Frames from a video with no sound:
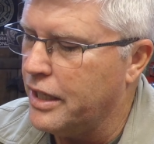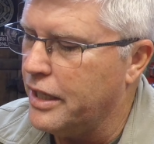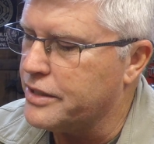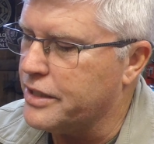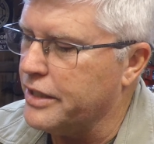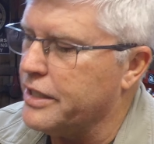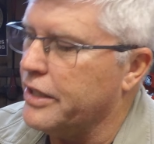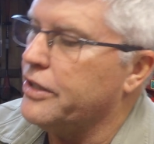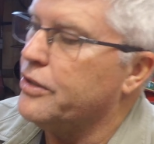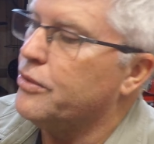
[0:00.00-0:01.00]
it's going to tell
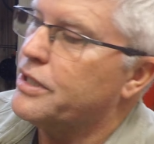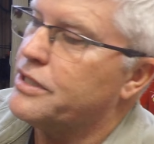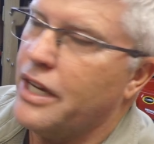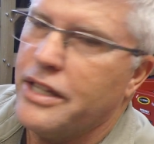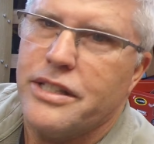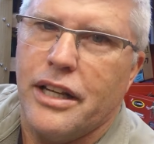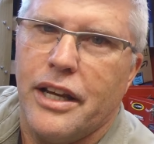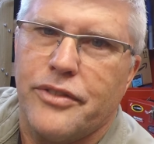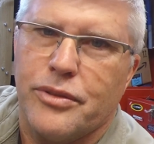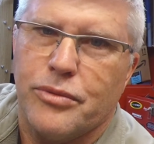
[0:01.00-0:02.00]
you which side's the
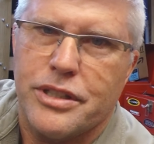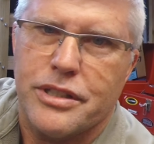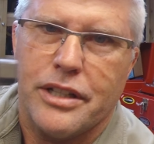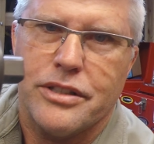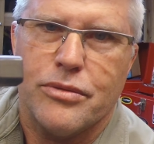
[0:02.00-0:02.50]
left and which side's